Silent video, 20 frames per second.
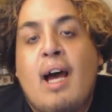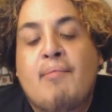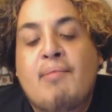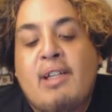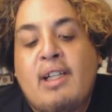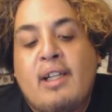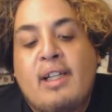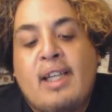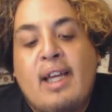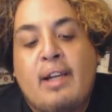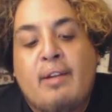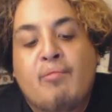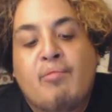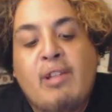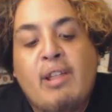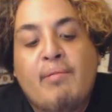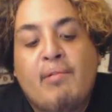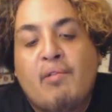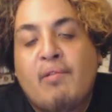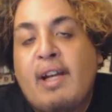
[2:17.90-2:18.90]
I mean, again,
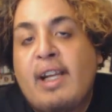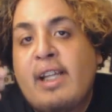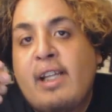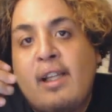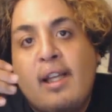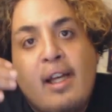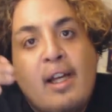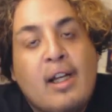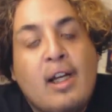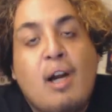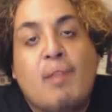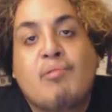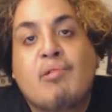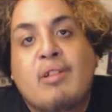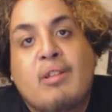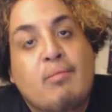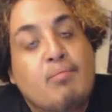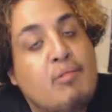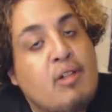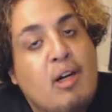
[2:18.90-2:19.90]
we've already
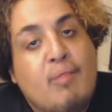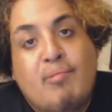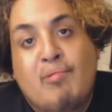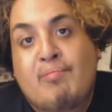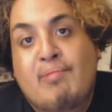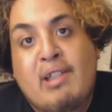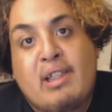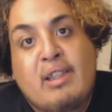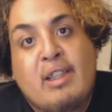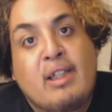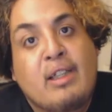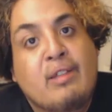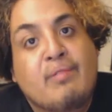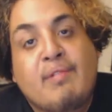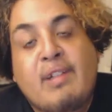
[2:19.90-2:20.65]
covered a couple big things.